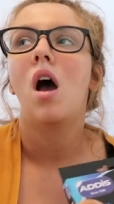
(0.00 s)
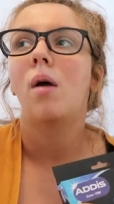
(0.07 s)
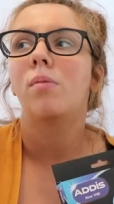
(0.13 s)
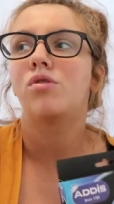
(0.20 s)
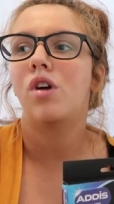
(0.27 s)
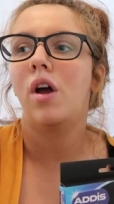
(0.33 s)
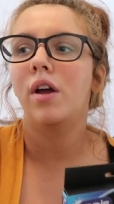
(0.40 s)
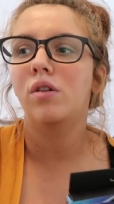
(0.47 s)

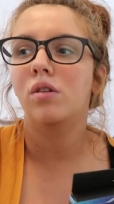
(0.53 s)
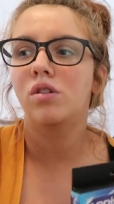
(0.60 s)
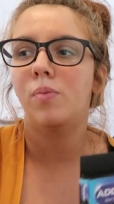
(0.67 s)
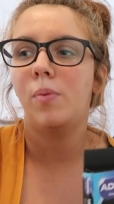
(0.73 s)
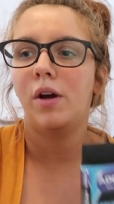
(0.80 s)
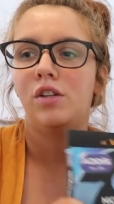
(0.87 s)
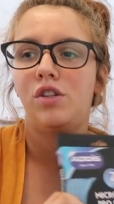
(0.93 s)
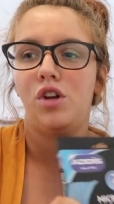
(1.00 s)
I'm trying not to
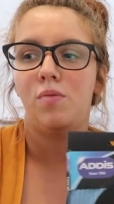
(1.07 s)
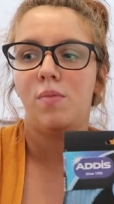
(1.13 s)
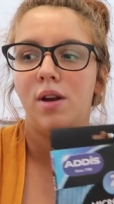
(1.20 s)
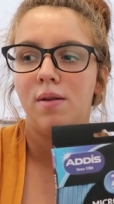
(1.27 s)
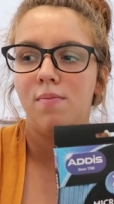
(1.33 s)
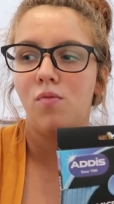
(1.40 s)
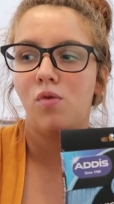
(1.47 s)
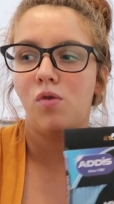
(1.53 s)
buy too
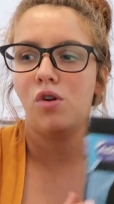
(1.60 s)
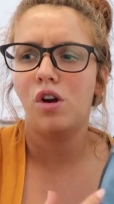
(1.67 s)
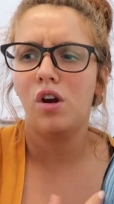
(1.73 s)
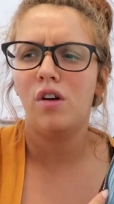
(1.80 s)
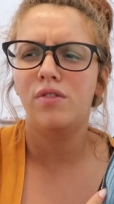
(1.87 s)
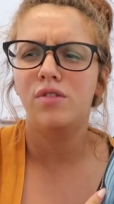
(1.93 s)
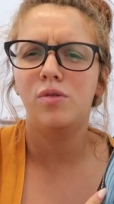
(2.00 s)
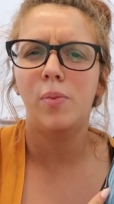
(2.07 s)
many more
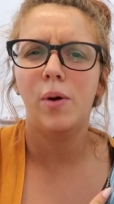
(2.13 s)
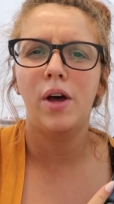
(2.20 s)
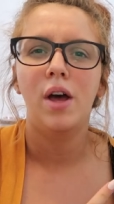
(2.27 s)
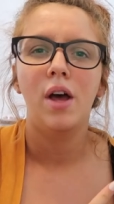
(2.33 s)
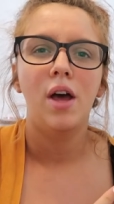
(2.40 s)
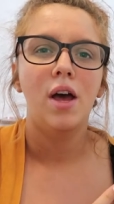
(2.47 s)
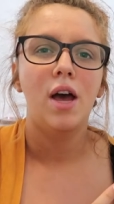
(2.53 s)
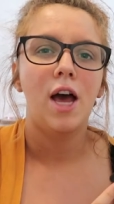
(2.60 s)
cloths, but
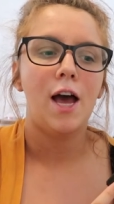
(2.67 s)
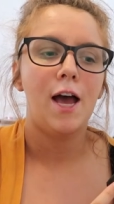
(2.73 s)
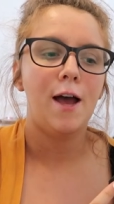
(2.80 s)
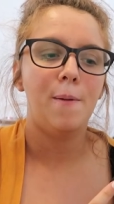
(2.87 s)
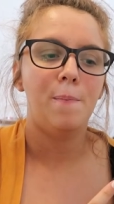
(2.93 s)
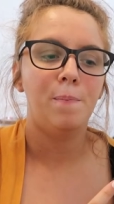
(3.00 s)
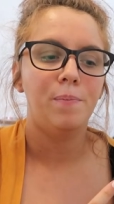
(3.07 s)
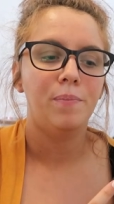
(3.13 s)

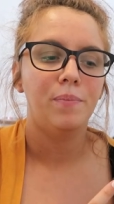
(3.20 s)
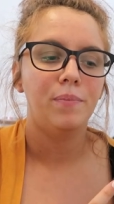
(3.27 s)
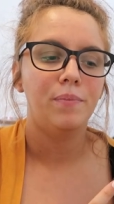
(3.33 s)
um,